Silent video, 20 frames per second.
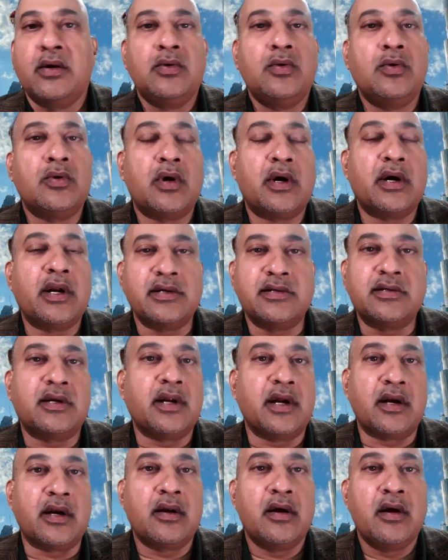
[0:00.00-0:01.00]
do not
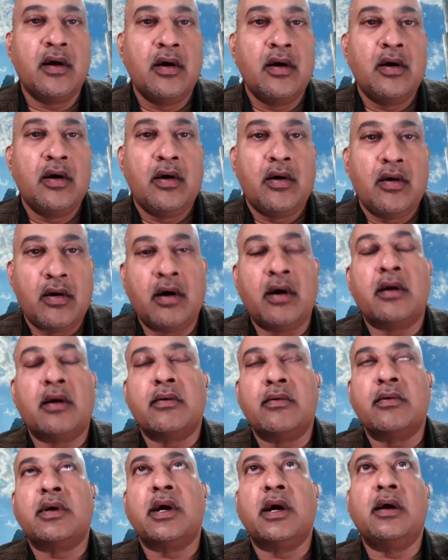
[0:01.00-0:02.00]
hesitate, or
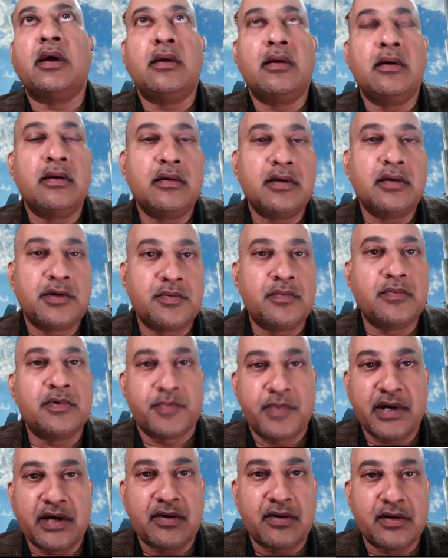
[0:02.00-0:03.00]
you can
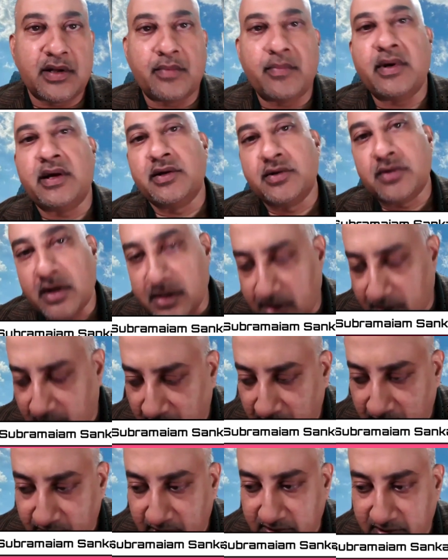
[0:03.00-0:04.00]
speak to them, enjoy the
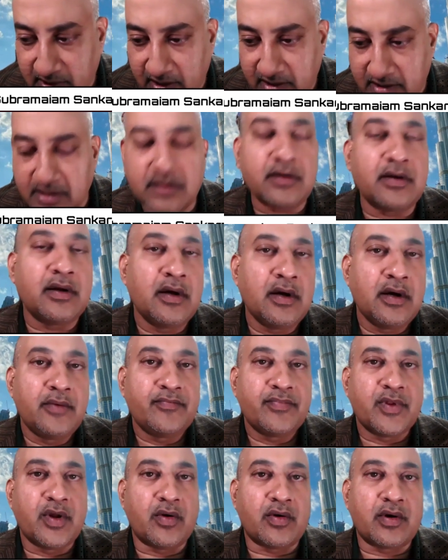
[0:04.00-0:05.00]
conversation.
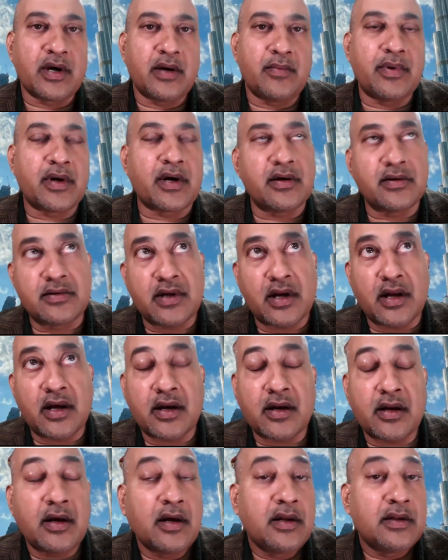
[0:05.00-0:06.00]
Okay, because
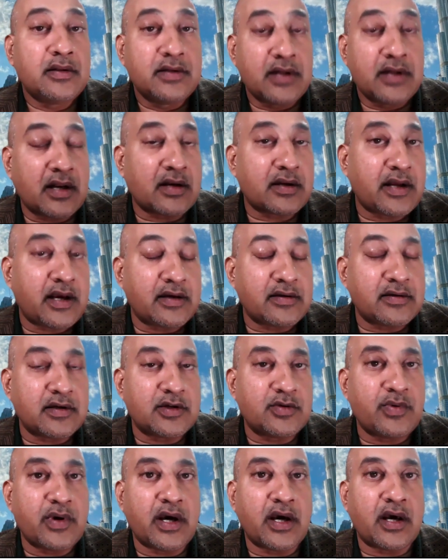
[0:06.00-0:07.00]
there are
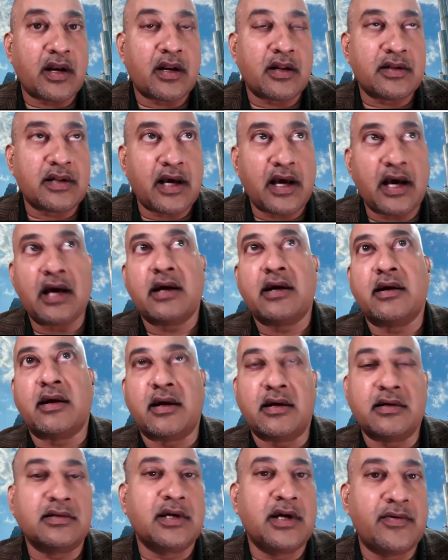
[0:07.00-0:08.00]
cases where the hacker
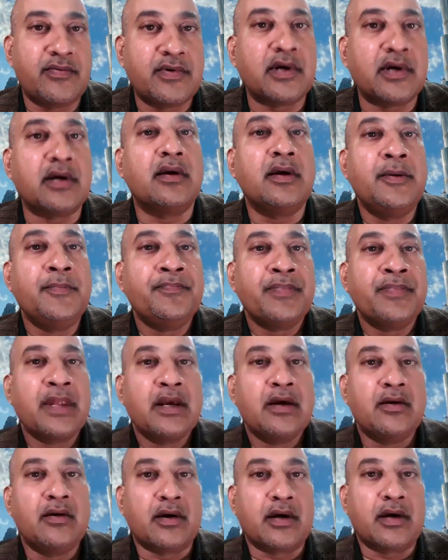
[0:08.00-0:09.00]
has gifted.
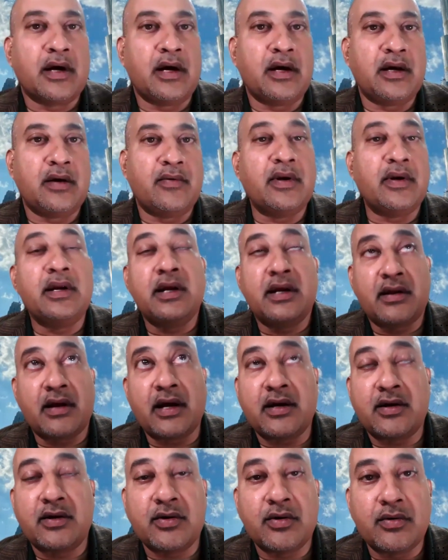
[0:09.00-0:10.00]
Okay, when he
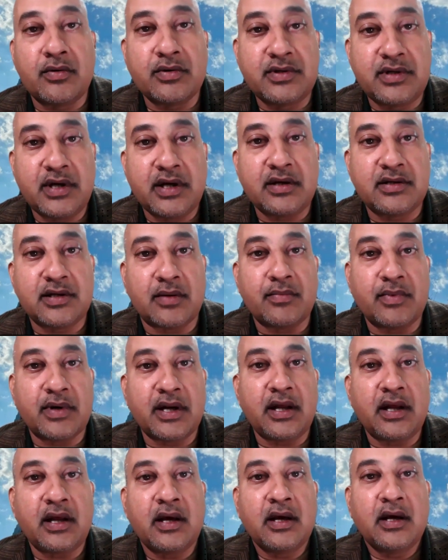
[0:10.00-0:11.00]
tried to cheat
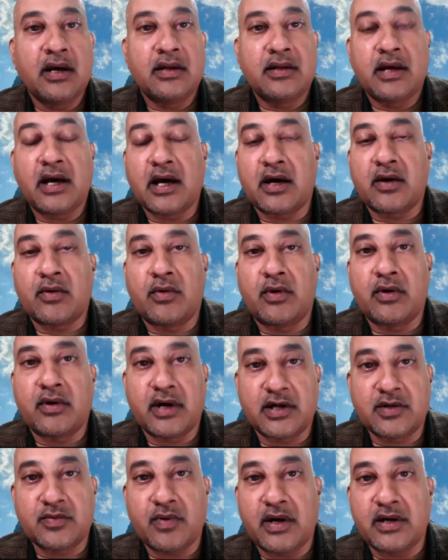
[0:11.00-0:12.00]
somebody, hacker wanted to
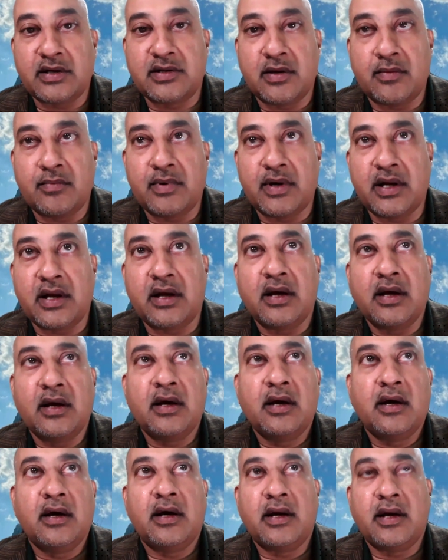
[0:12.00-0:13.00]
exploit somebody,
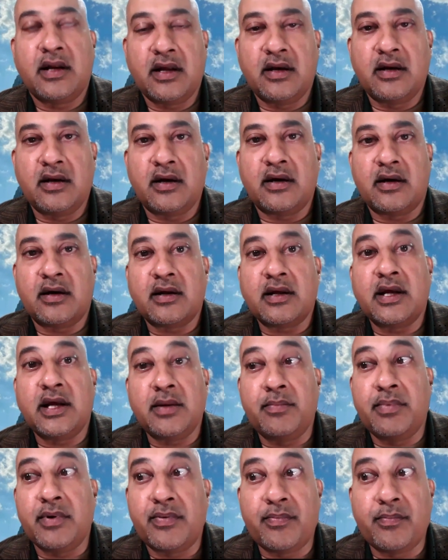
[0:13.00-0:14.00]
and he learned that
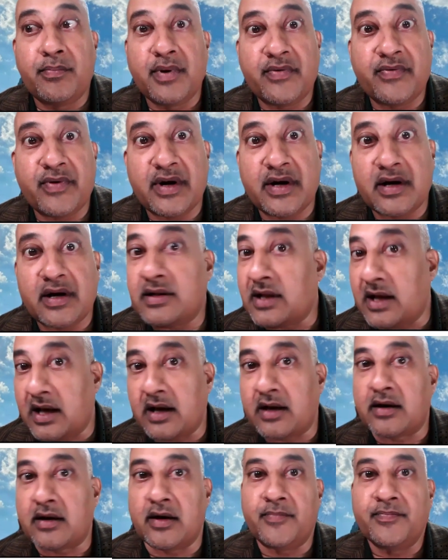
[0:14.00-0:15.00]
he befriended the
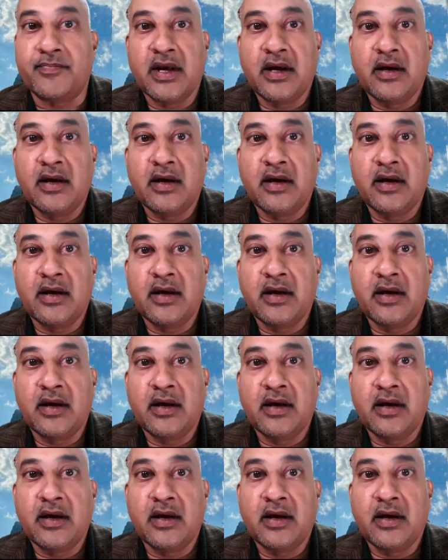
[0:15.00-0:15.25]
hacker.